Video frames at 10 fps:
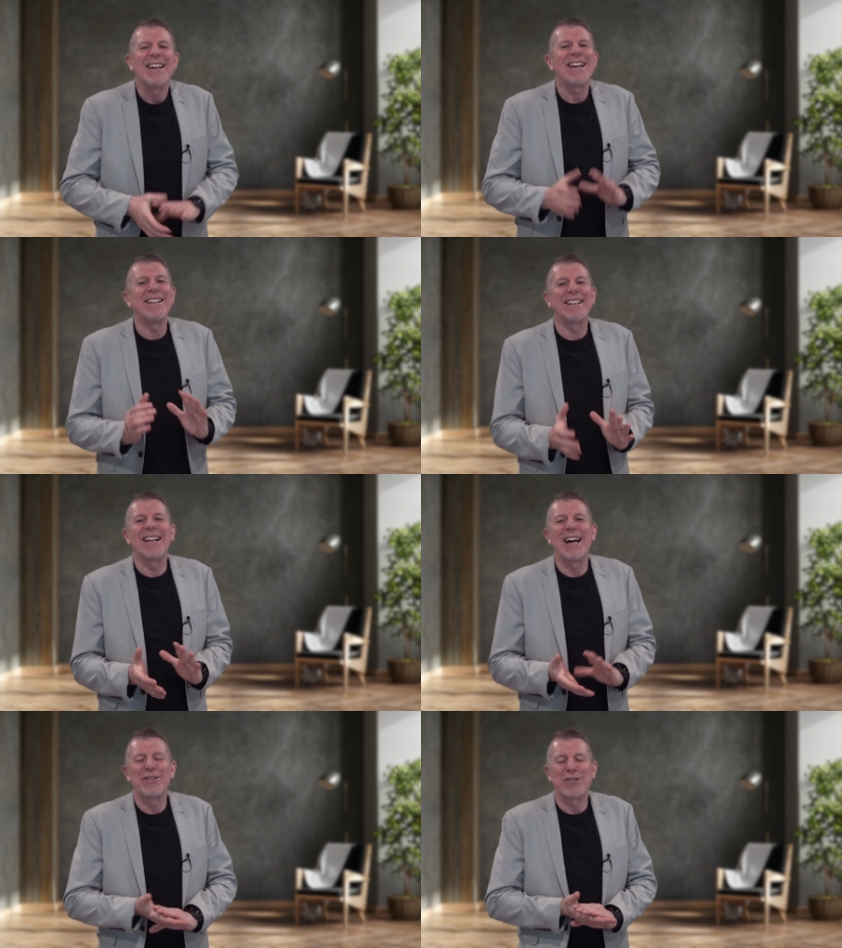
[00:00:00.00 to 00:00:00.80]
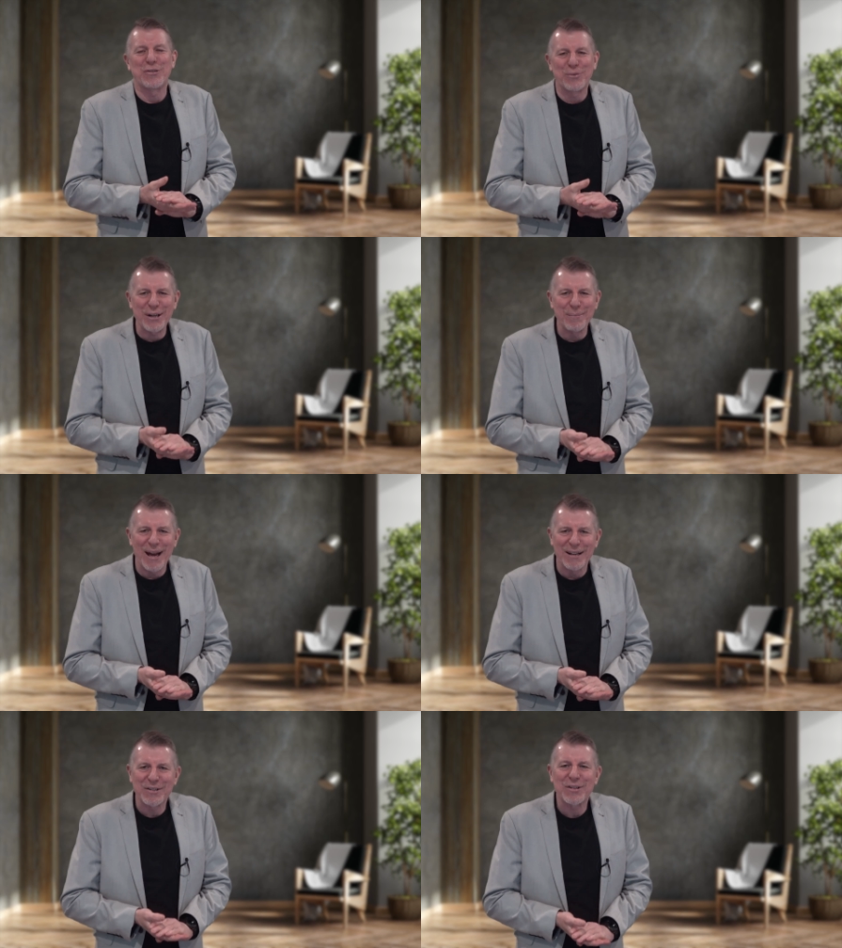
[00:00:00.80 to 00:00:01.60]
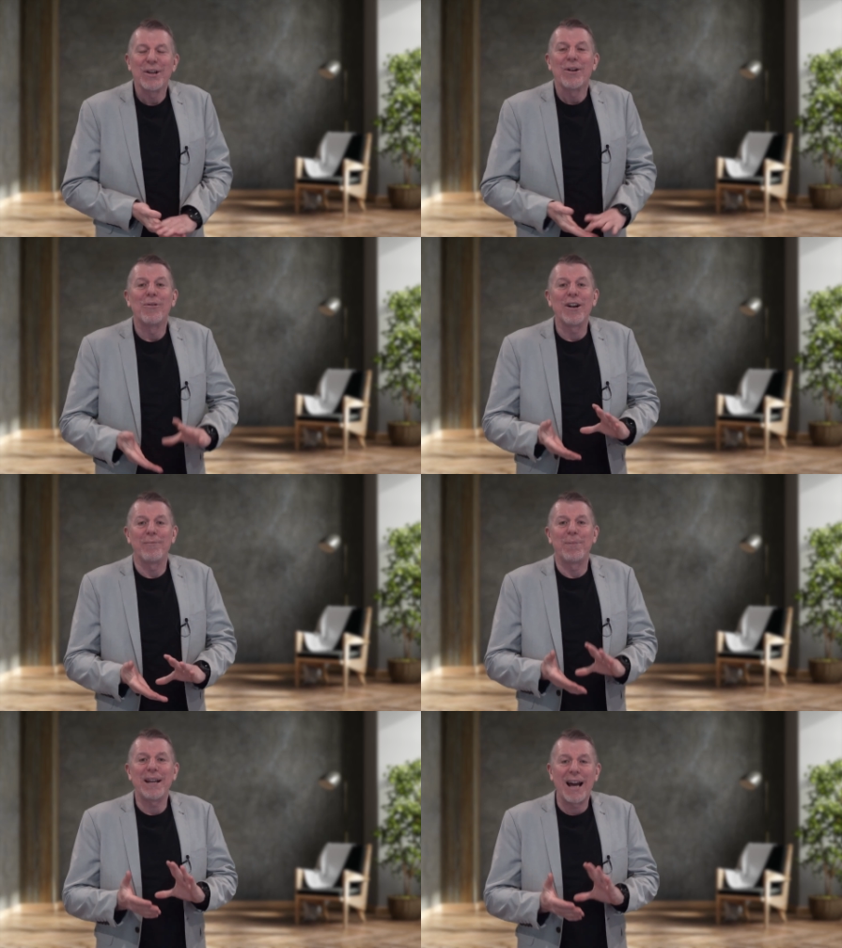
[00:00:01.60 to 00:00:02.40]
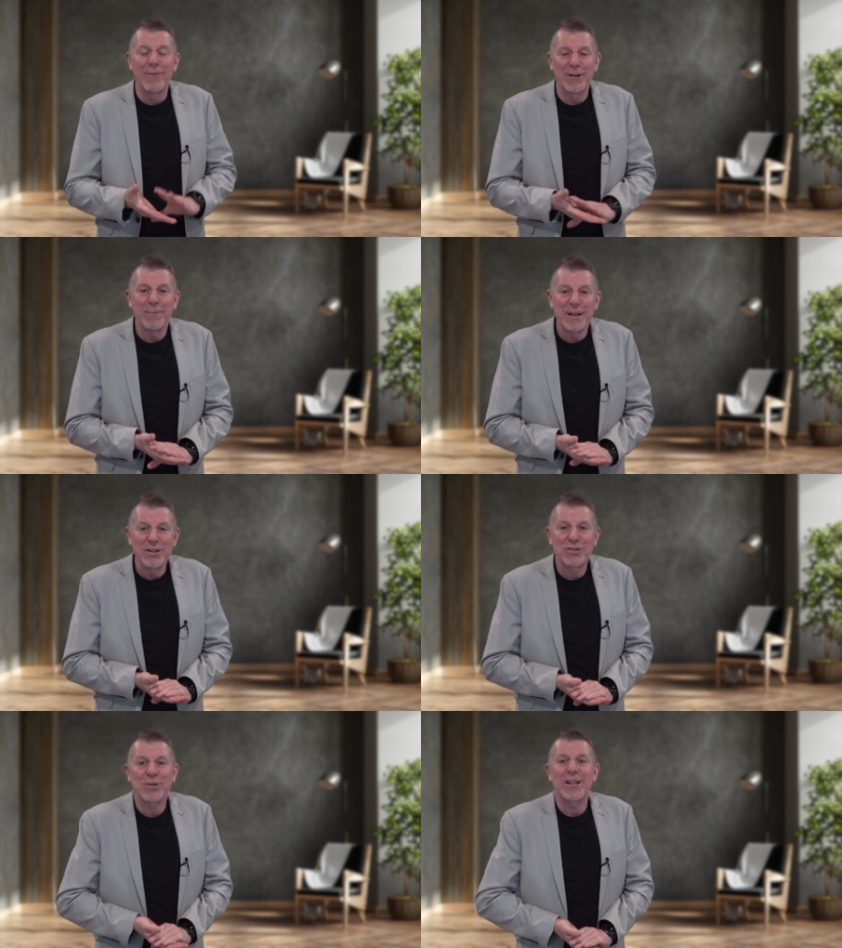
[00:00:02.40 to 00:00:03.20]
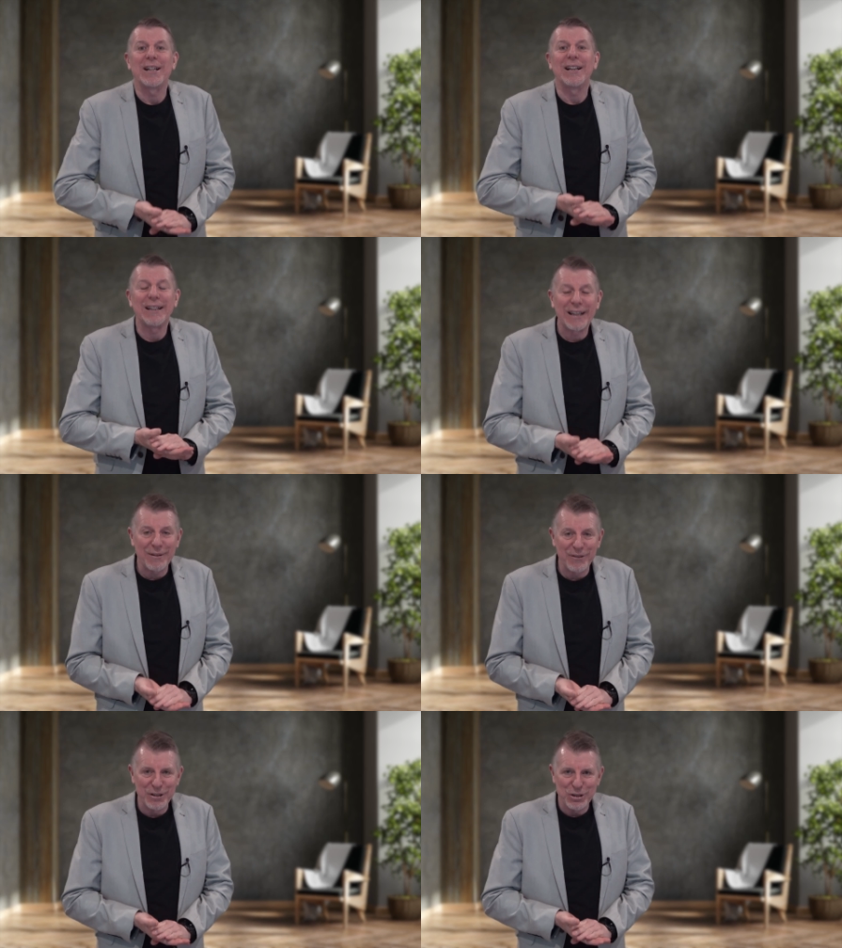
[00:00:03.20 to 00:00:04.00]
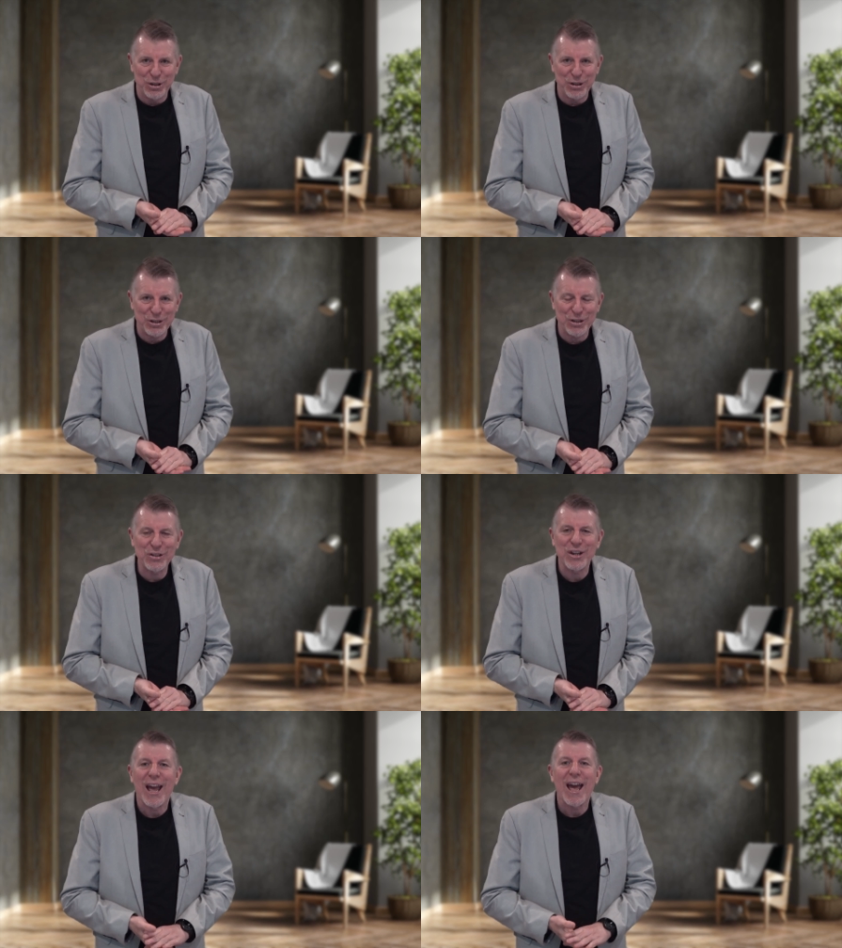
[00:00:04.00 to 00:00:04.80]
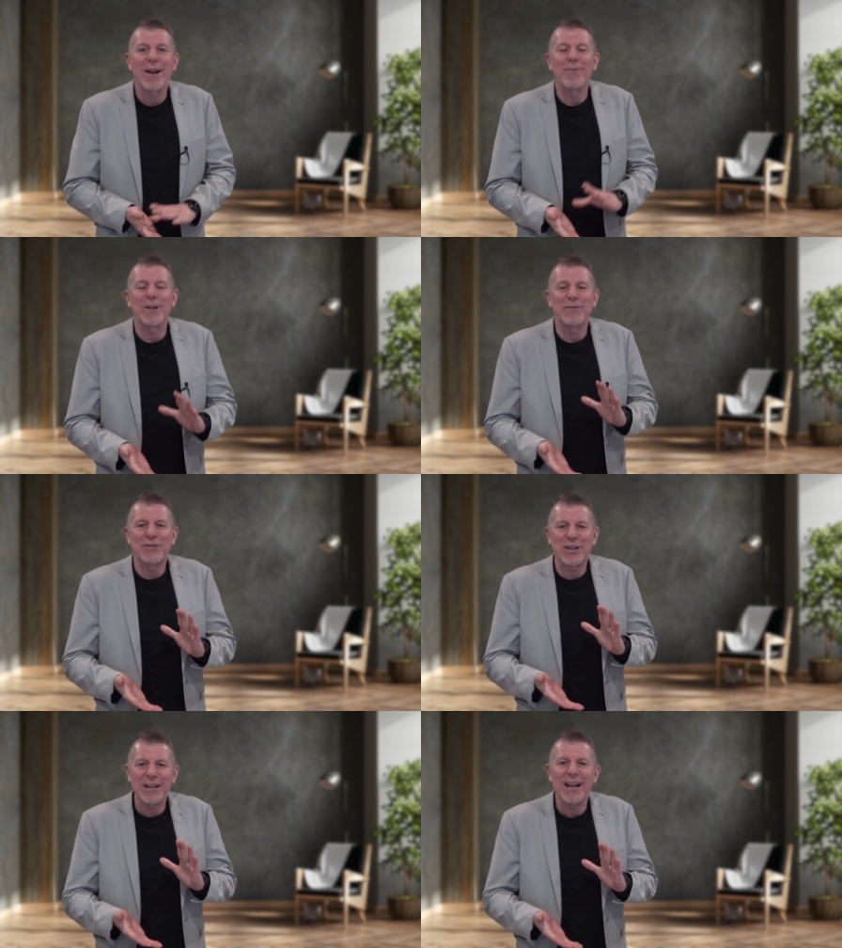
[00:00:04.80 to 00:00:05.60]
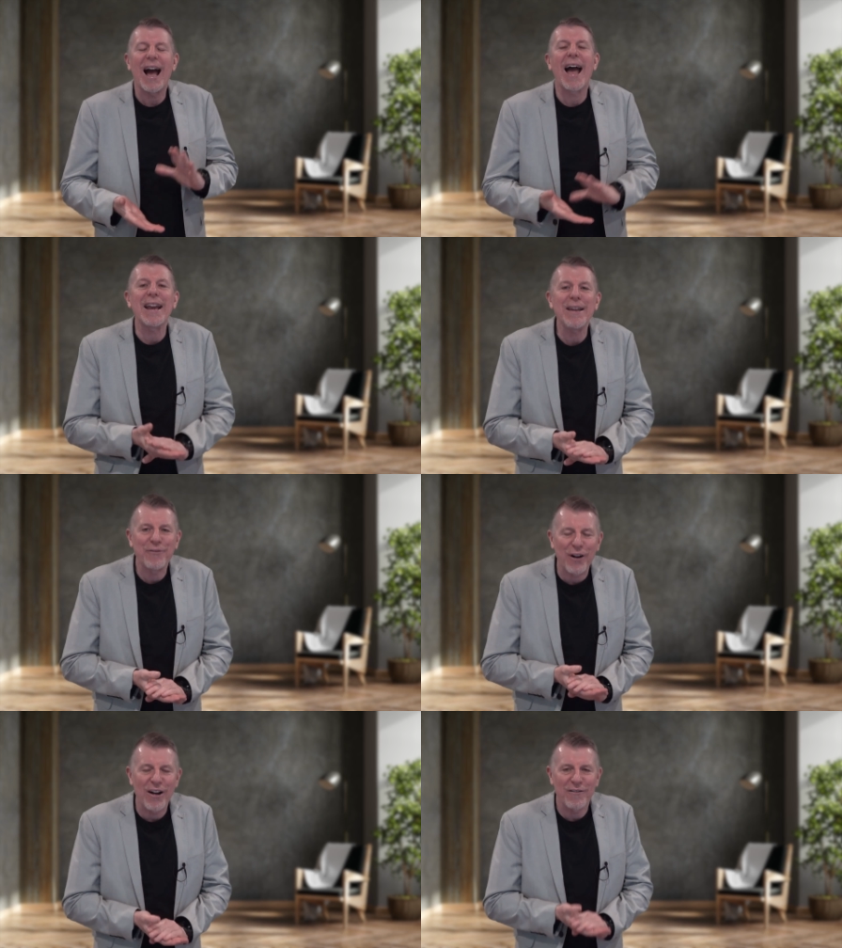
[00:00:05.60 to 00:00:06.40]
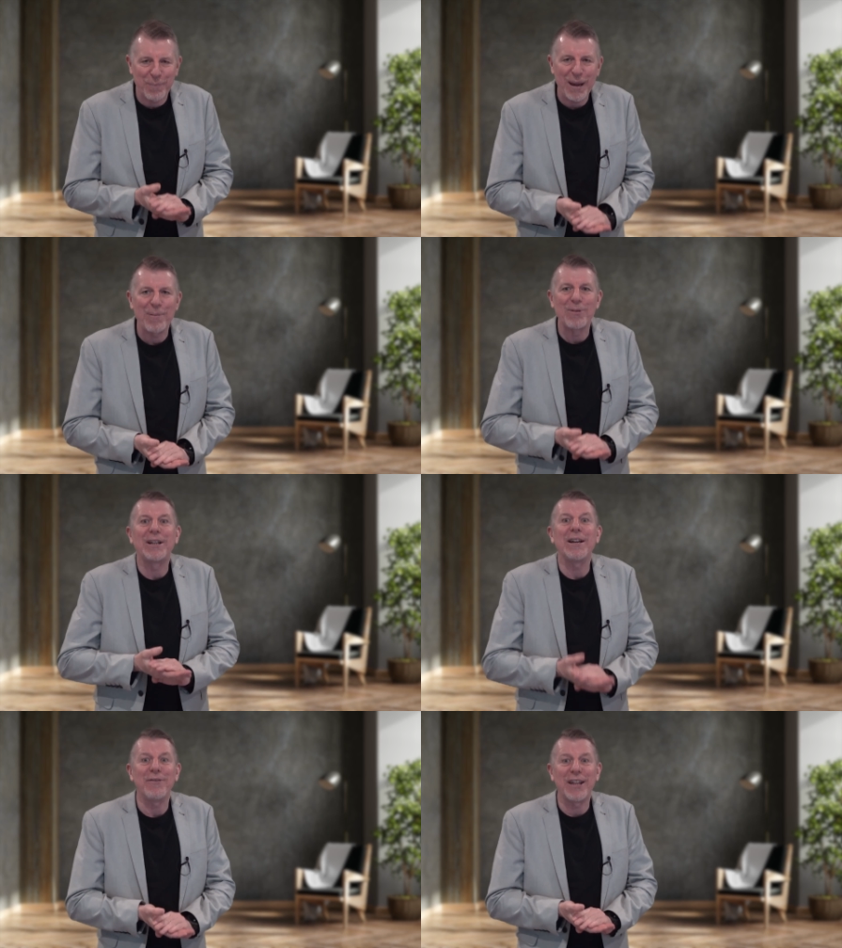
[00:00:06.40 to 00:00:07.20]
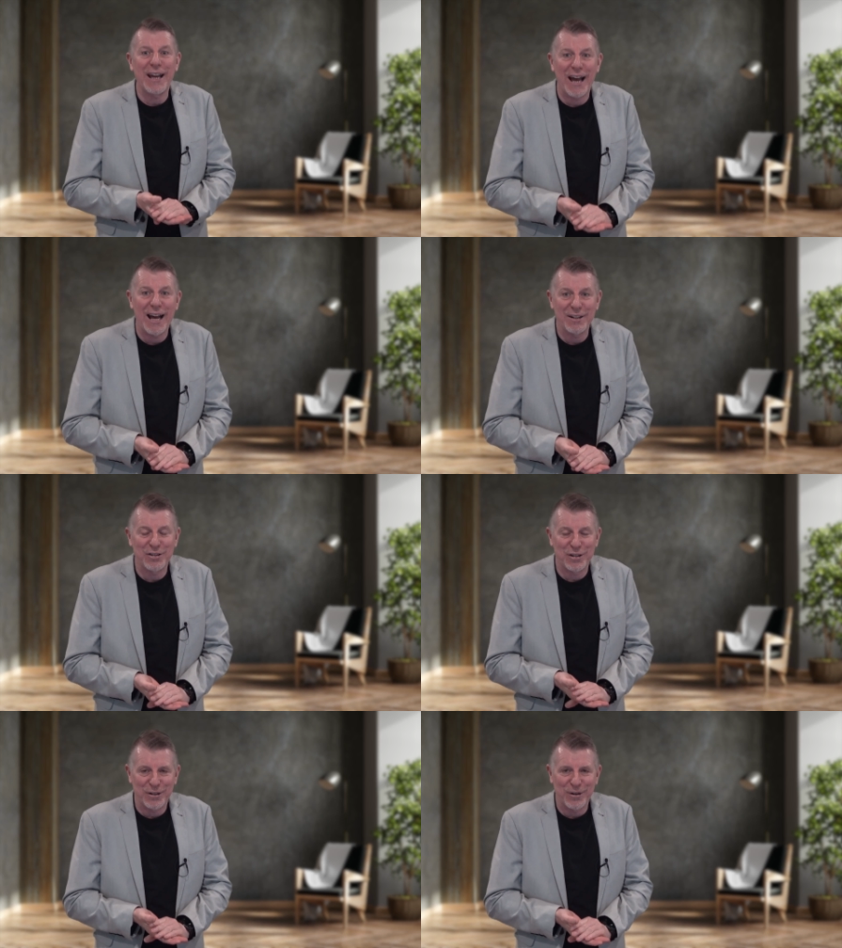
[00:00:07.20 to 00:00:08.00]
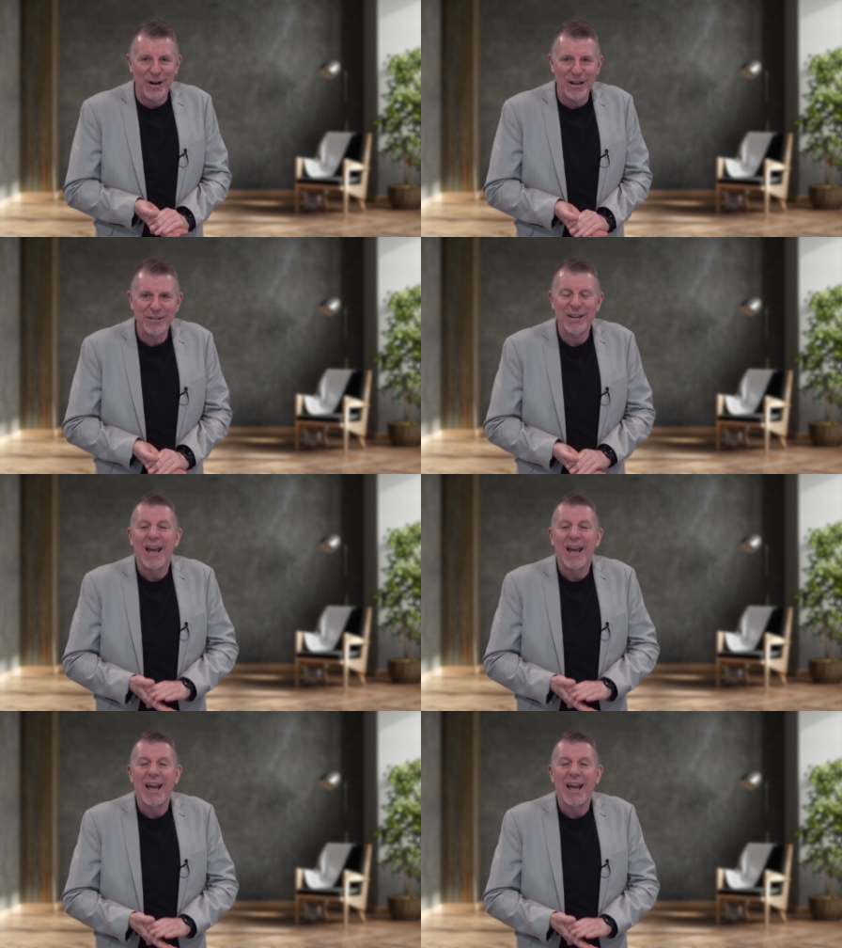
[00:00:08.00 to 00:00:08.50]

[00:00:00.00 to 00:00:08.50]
In the last three months, we've been able to minister in 11 churches and we've seen 85 people give their hearts to Christ.